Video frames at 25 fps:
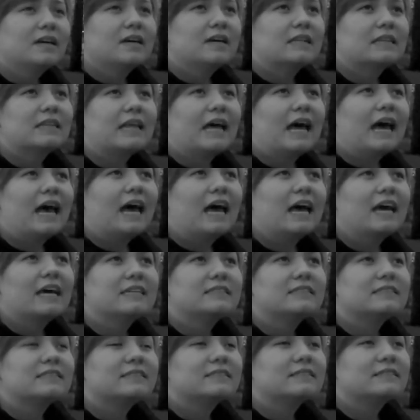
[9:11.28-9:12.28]
that,
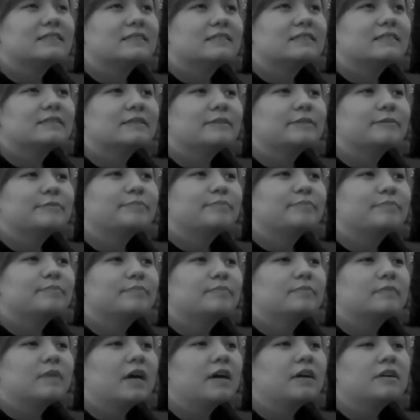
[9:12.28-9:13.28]
and
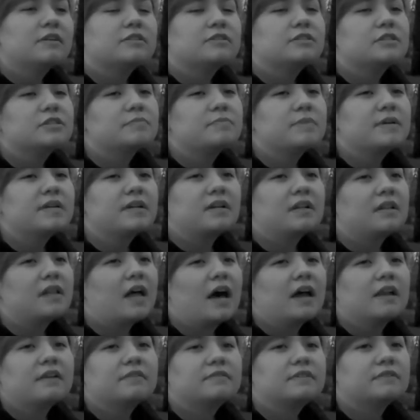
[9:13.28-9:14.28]
I don't know, you just meet a
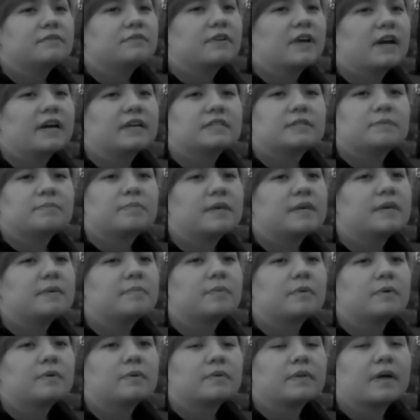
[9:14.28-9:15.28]
lot of different kinds of
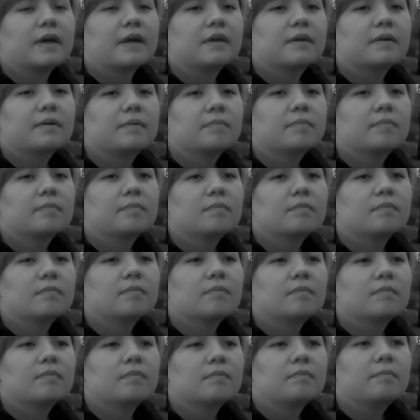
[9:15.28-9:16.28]
people, like
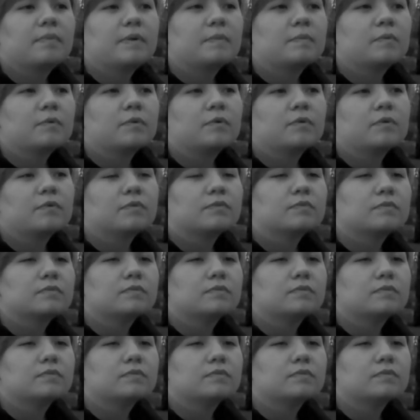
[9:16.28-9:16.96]
people you